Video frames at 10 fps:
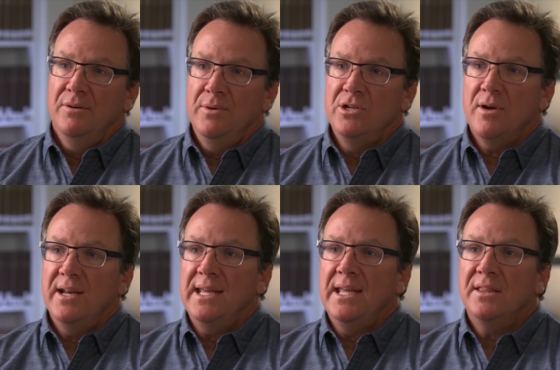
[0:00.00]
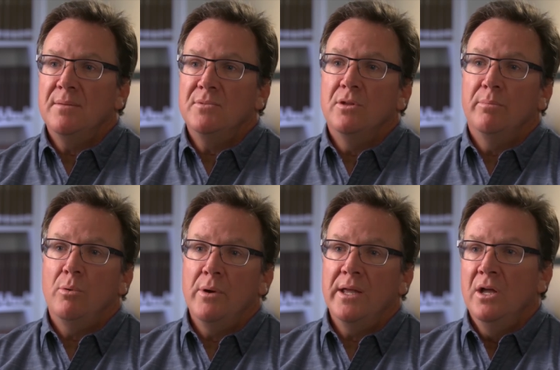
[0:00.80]
We try to get them to the
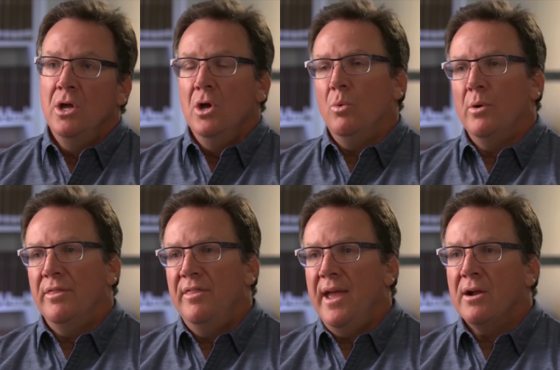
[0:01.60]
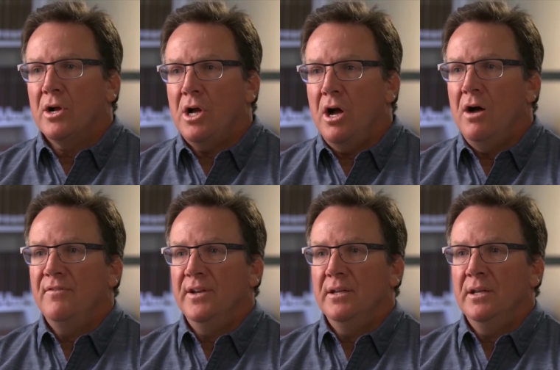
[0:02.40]
point where they are
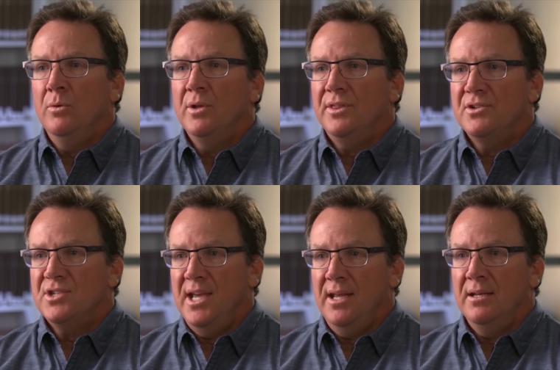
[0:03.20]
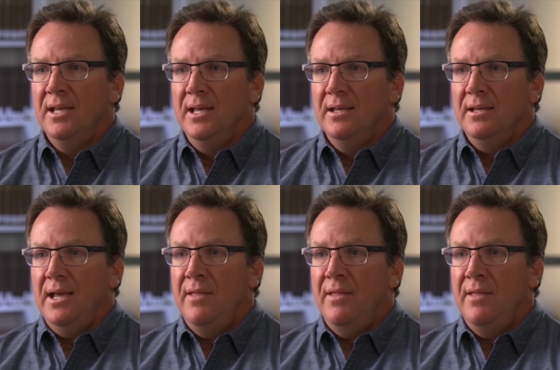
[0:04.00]
confident in what they're saying. Mm-hmm.